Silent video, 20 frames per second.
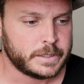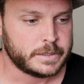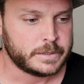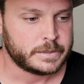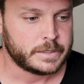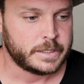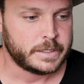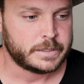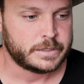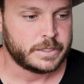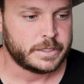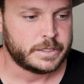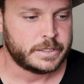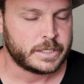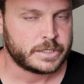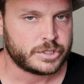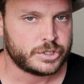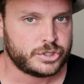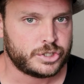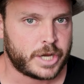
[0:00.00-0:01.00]
it
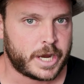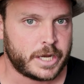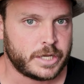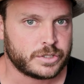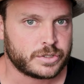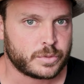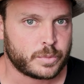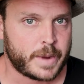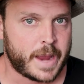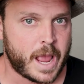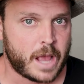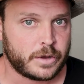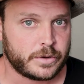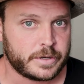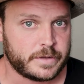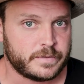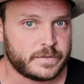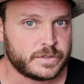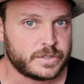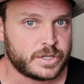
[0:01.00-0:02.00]
doesn't change the
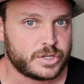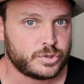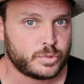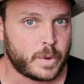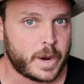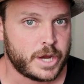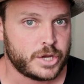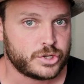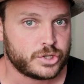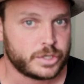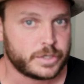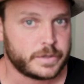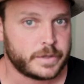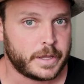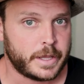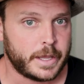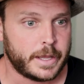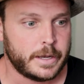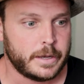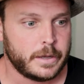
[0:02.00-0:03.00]
reality of the situation
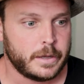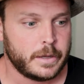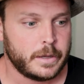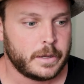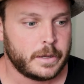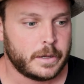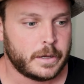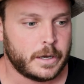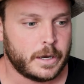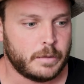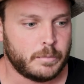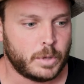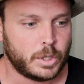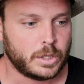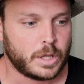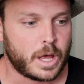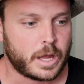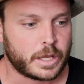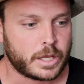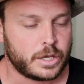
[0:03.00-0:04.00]
that a
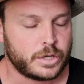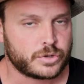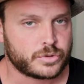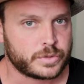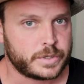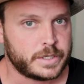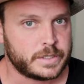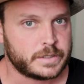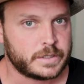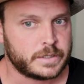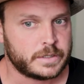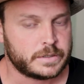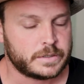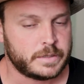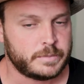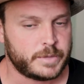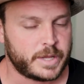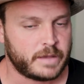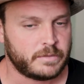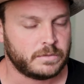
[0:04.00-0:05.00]
lot of countries
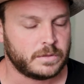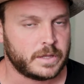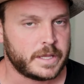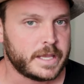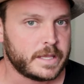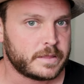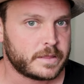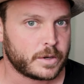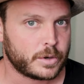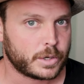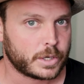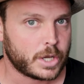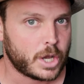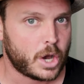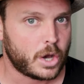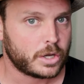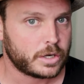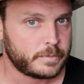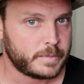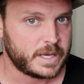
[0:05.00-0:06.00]
seem to have linked their
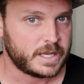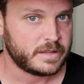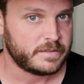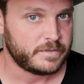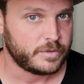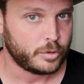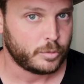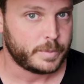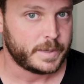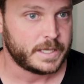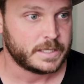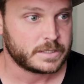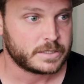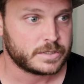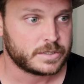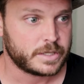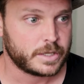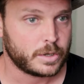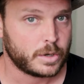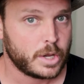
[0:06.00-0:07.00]
economy to the Philippines
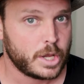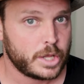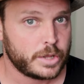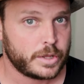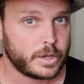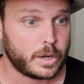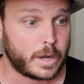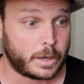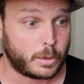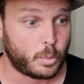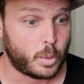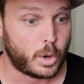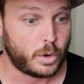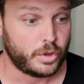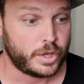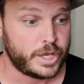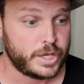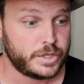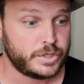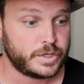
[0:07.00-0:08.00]
because they're like, well,
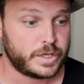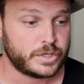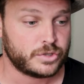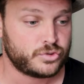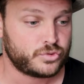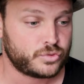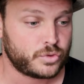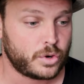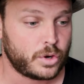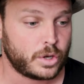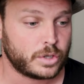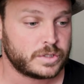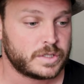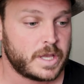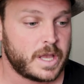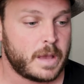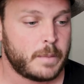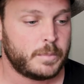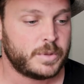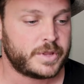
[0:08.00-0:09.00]
he's against drugs.
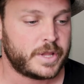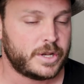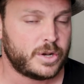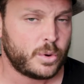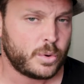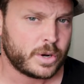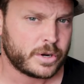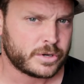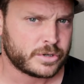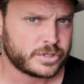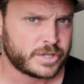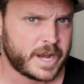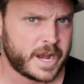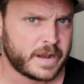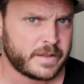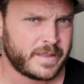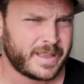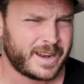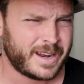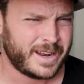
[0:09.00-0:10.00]
But they don't
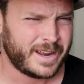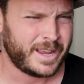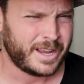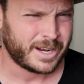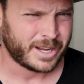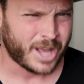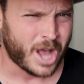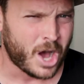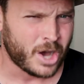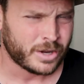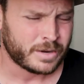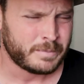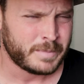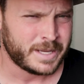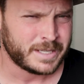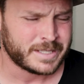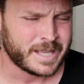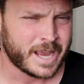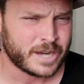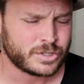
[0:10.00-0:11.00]
understand that an
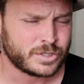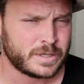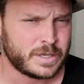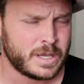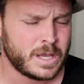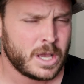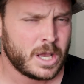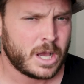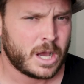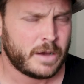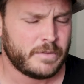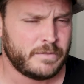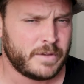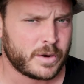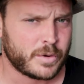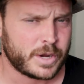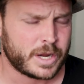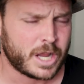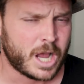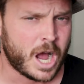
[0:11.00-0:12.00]
economy is actually a
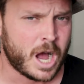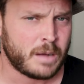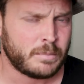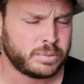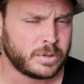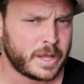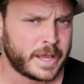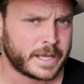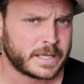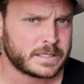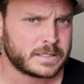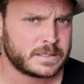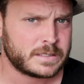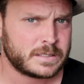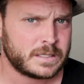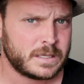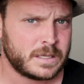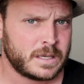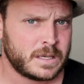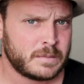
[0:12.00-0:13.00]
very
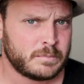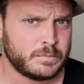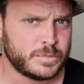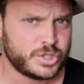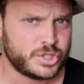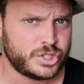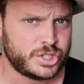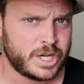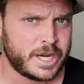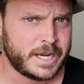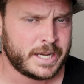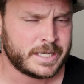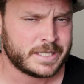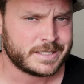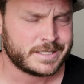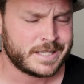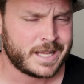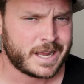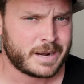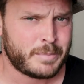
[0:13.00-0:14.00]
complex machine.
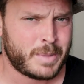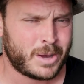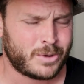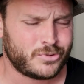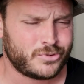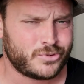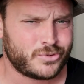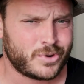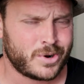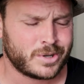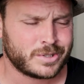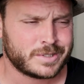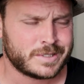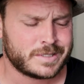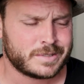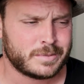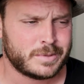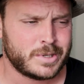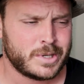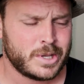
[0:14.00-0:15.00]
It's not about
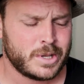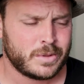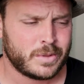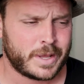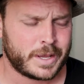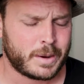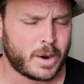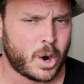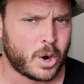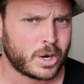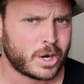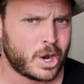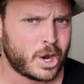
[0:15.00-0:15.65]
drugs. It's like our